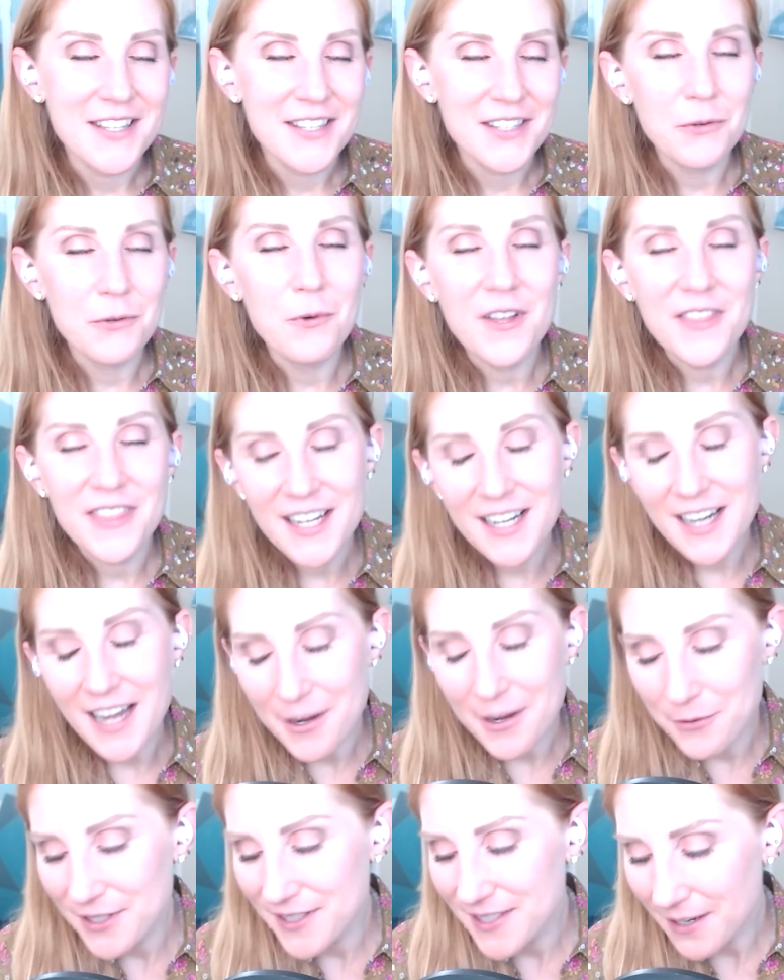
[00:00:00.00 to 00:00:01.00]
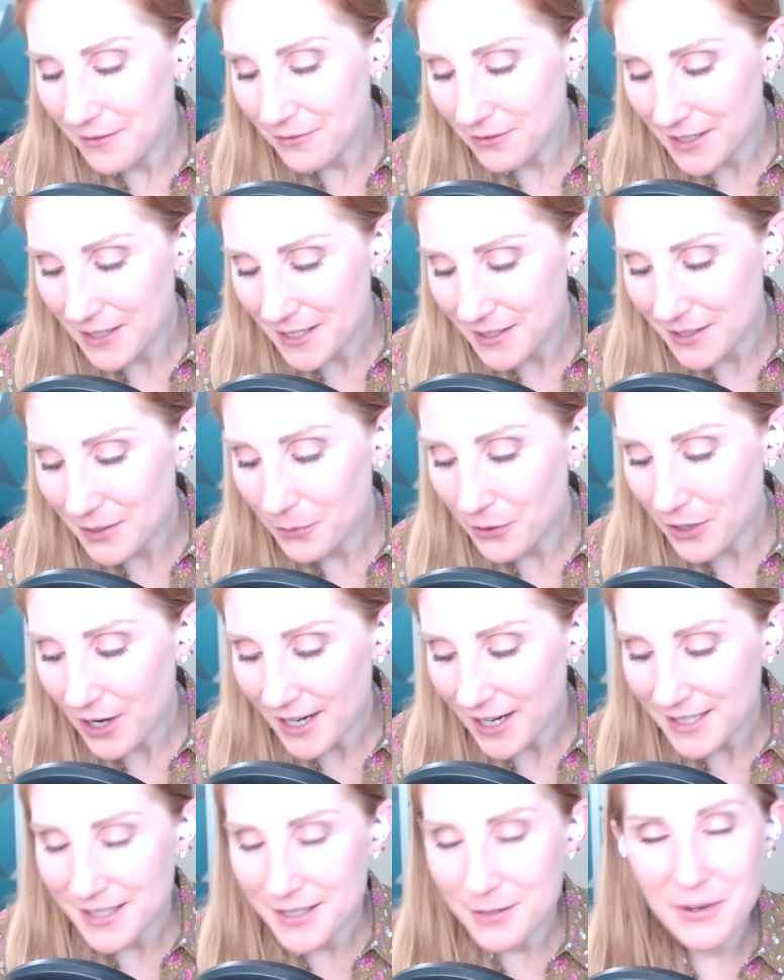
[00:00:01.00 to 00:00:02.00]
So, one thing I was definitely
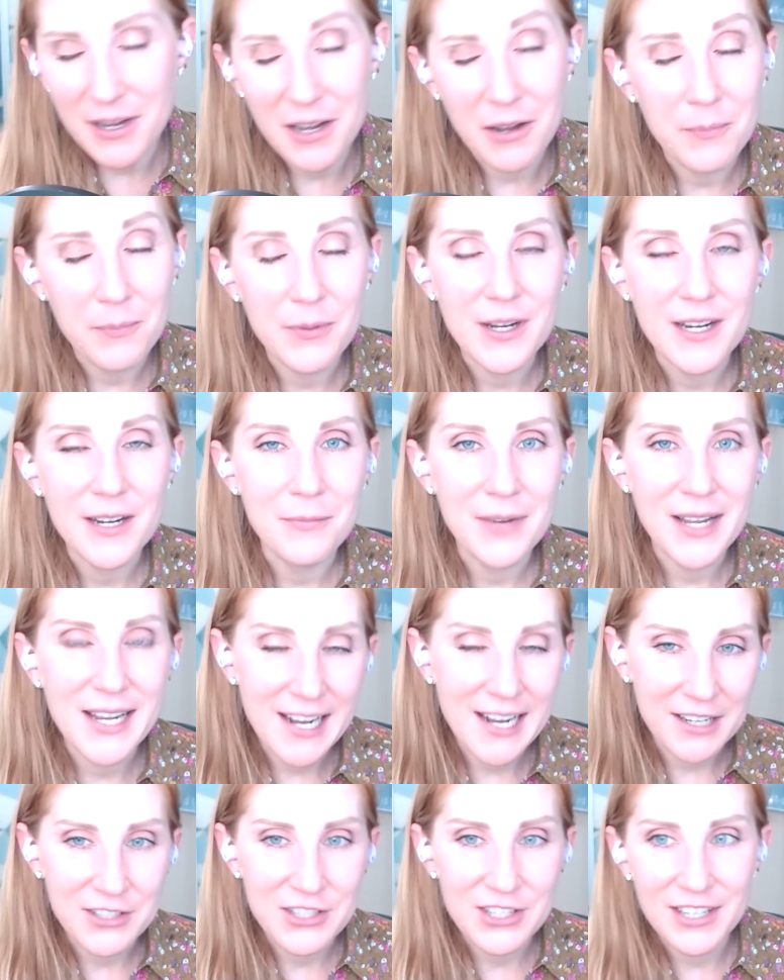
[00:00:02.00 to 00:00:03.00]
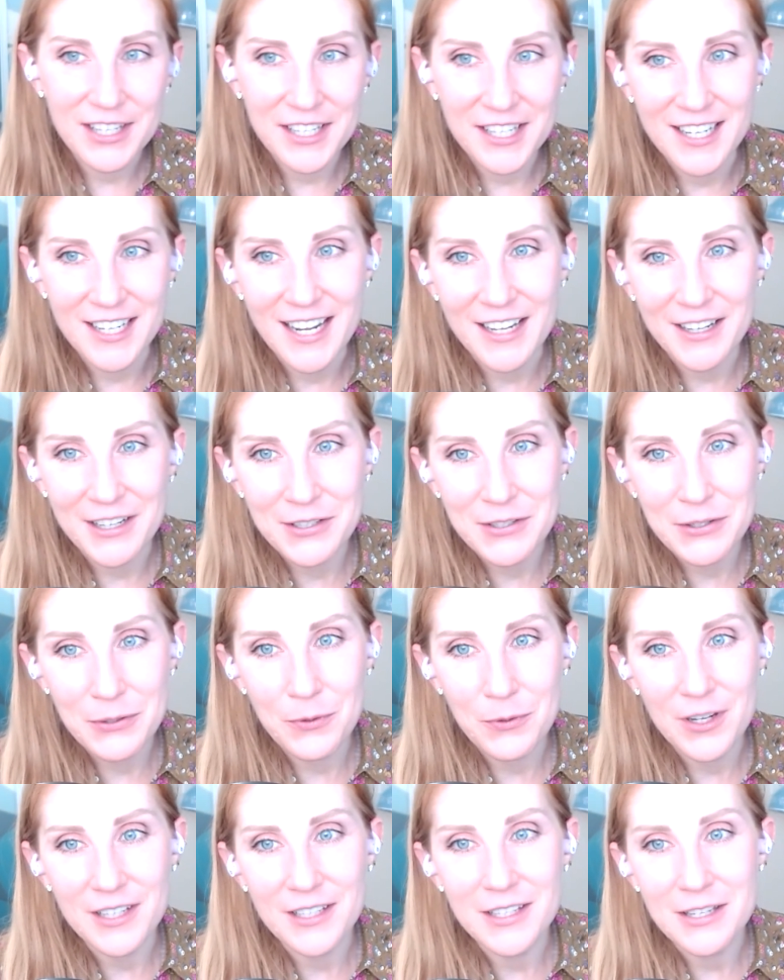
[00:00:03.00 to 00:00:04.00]
surprised about, but it might actually connect to
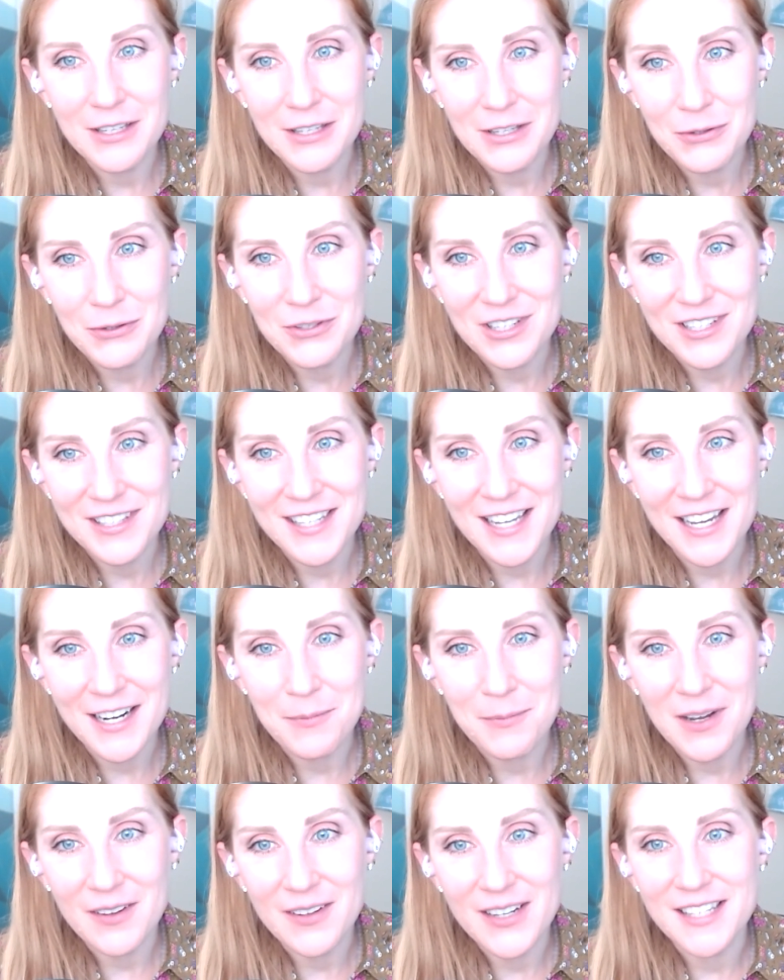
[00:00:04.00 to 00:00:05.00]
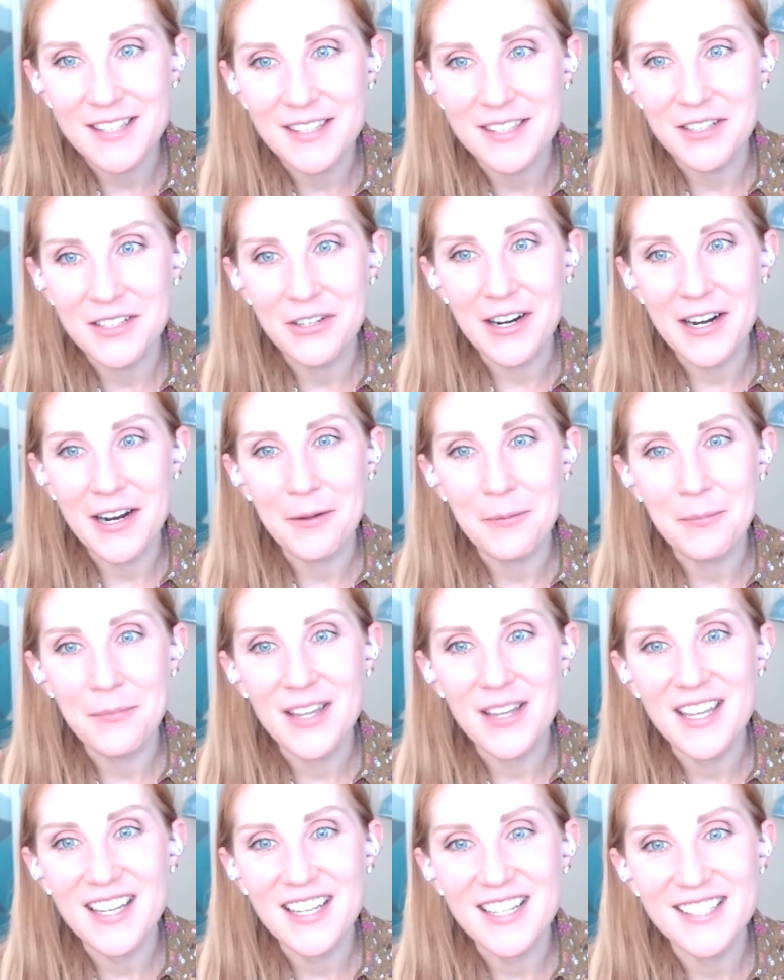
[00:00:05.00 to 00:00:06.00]
what you just said about Instagram,
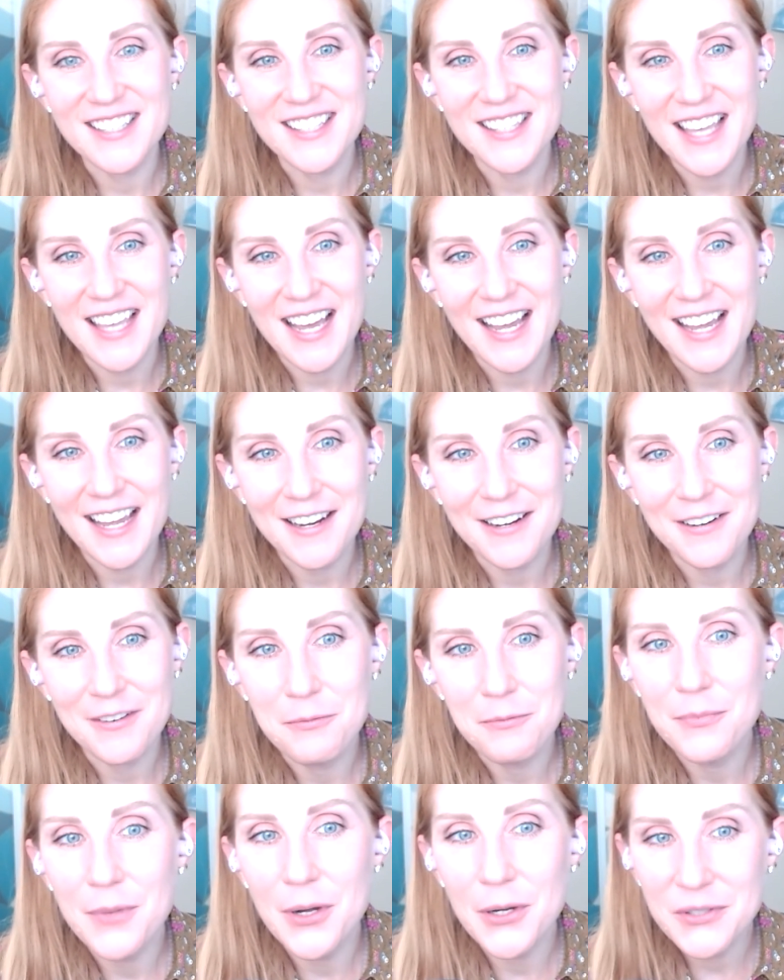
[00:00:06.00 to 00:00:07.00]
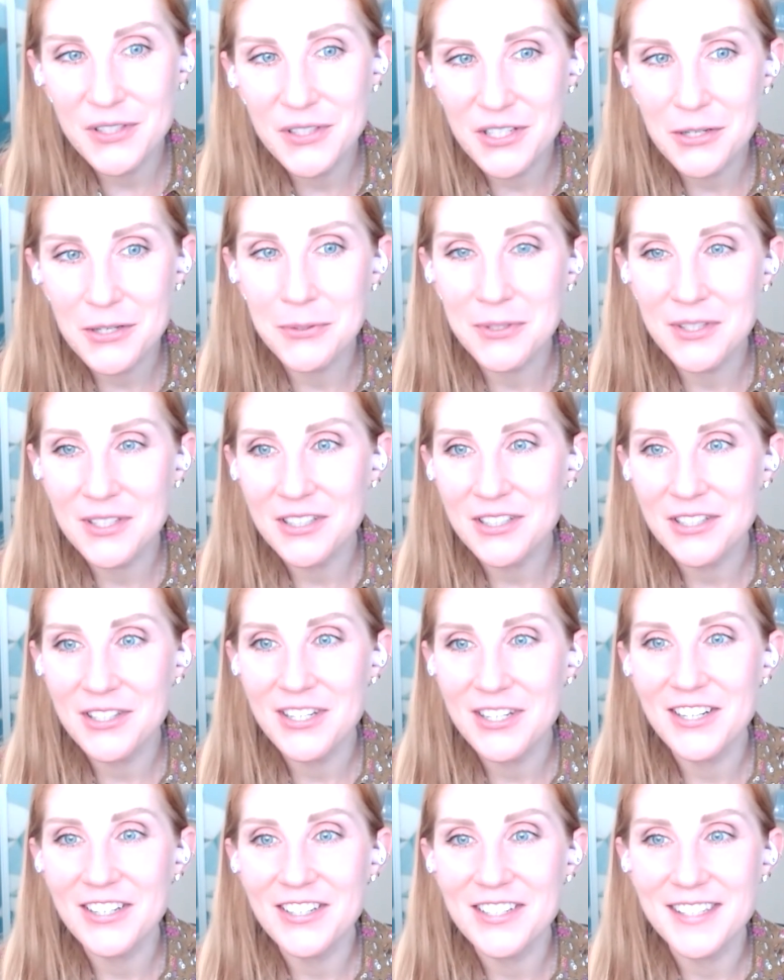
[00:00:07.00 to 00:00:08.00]
is that most users
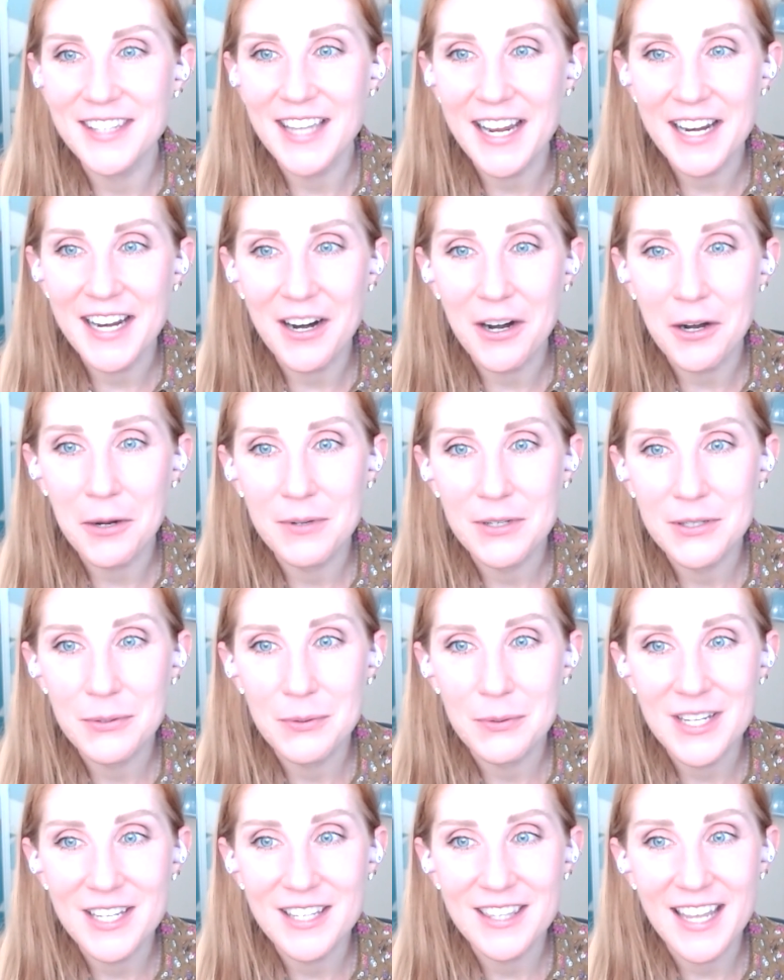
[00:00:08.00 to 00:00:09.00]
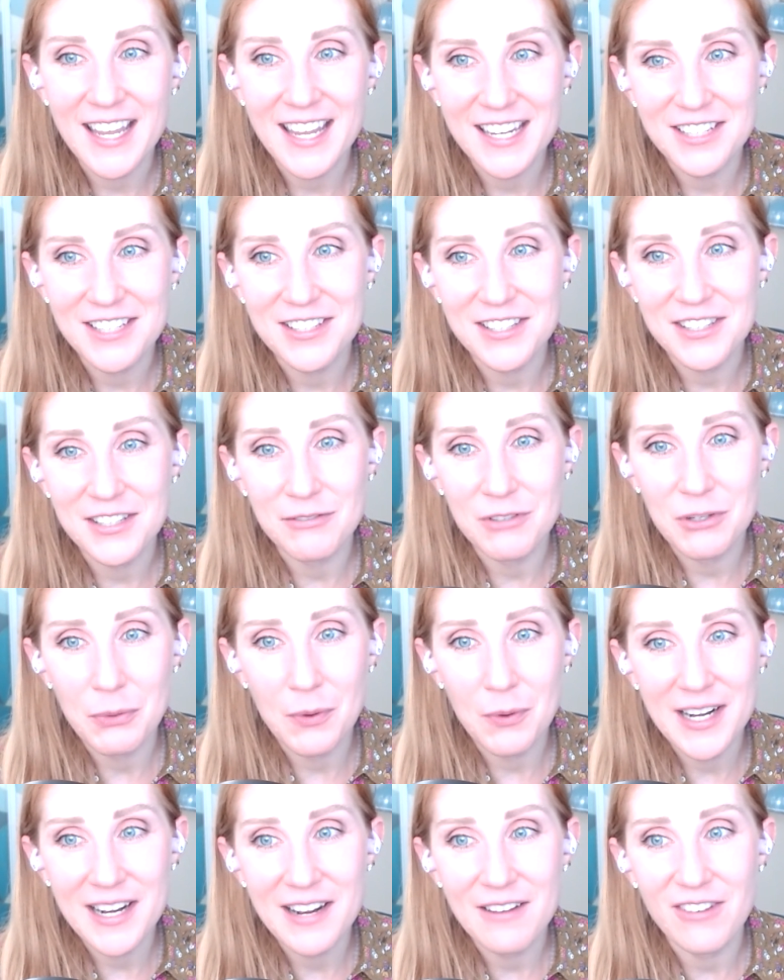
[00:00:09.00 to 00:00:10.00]
to your site are between the ages of
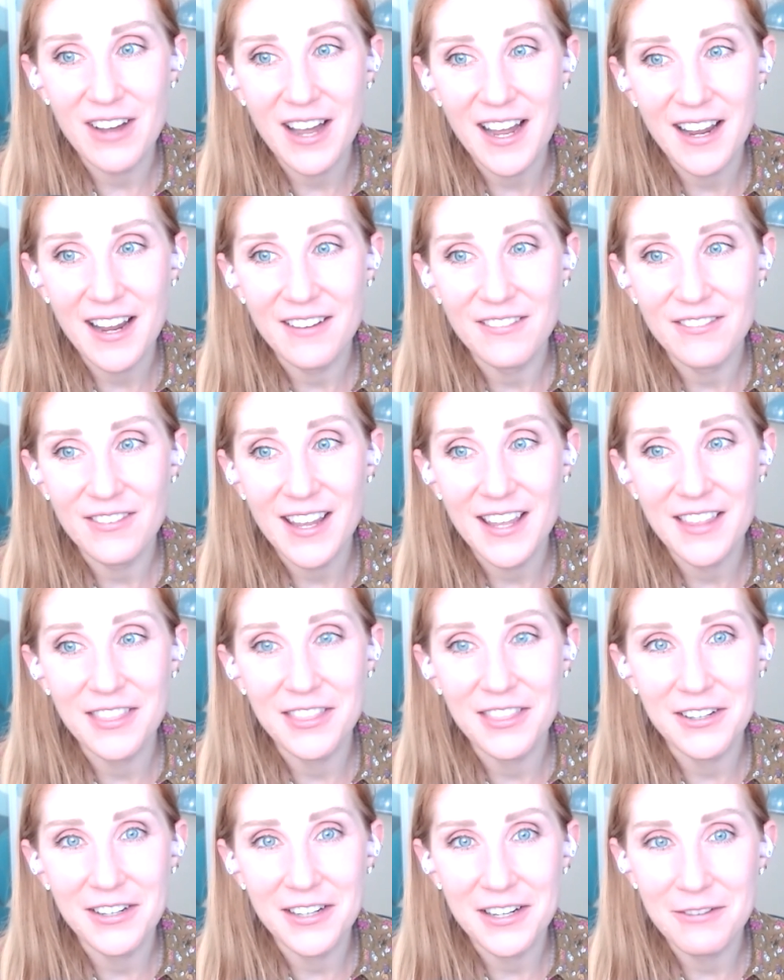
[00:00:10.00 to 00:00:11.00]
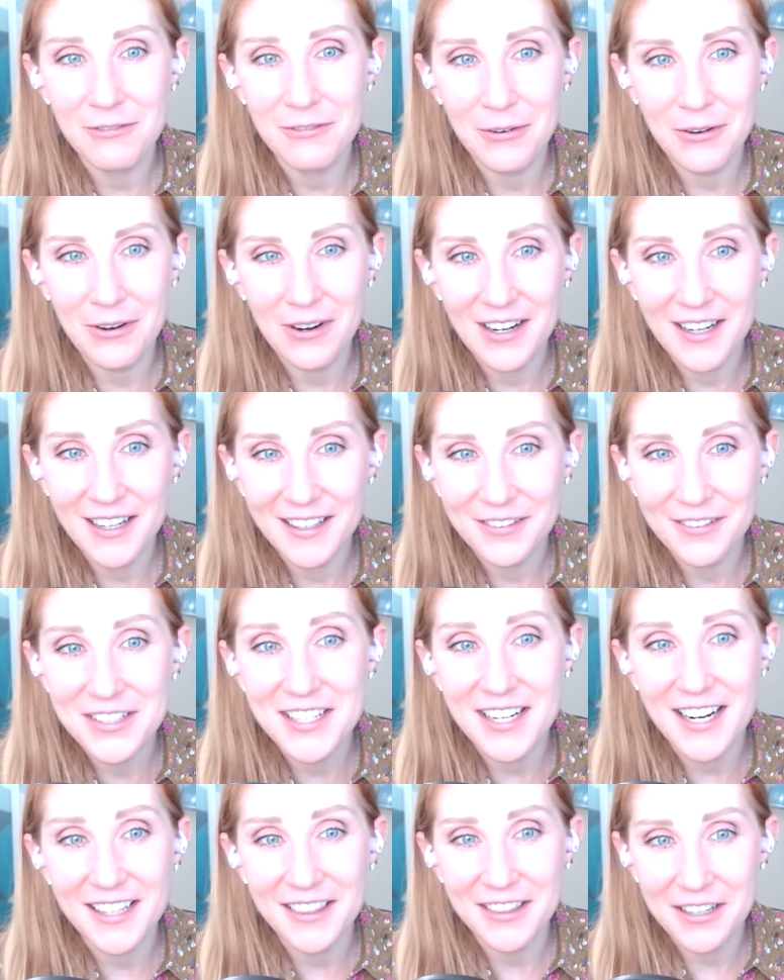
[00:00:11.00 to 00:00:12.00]
25 and 34,
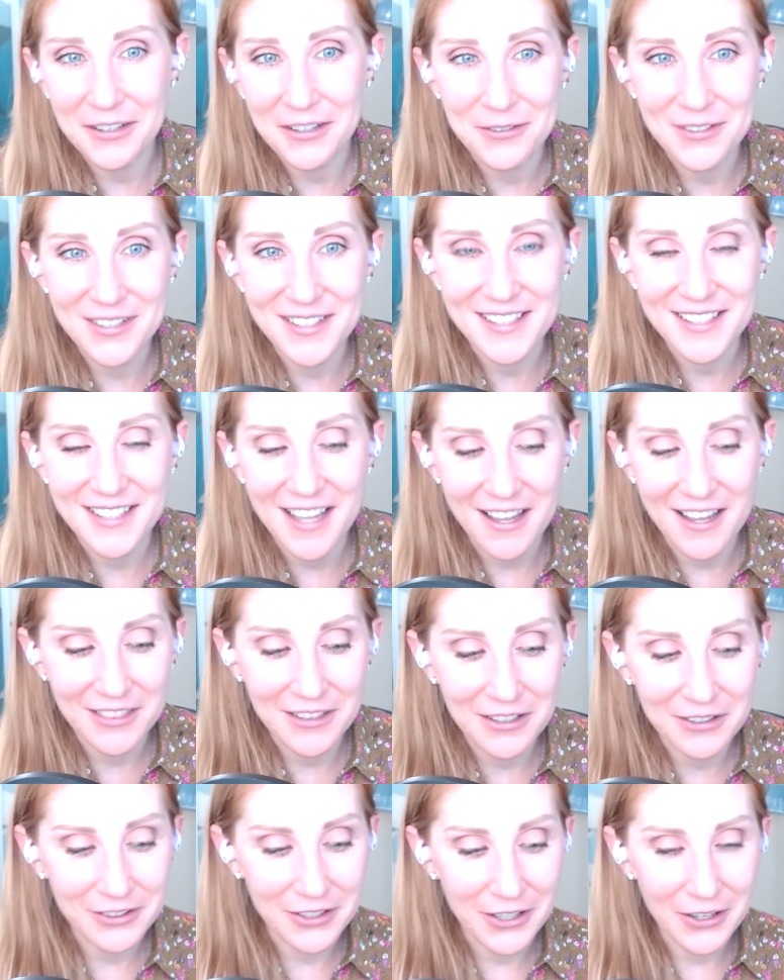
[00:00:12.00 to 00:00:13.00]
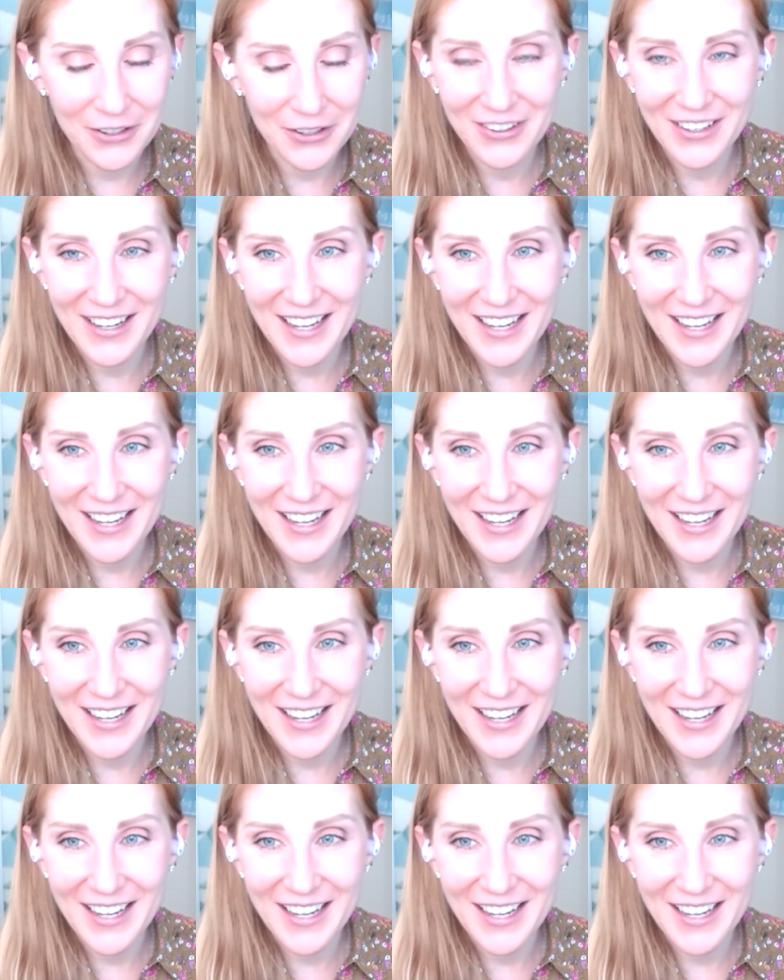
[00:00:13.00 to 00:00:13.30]
which I thought was on the low